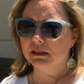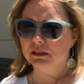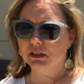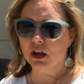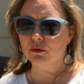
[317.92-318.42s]

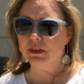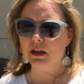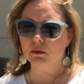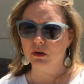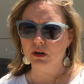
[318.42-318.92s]
yes, so
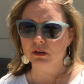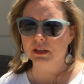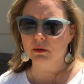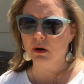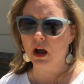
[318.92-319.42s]
there
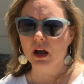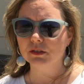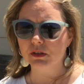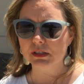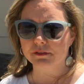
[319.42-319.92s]
were
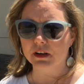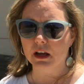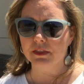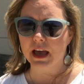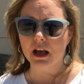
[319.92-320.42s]
hundreds, if
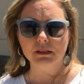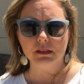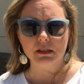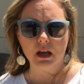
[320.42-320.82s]
not thousands,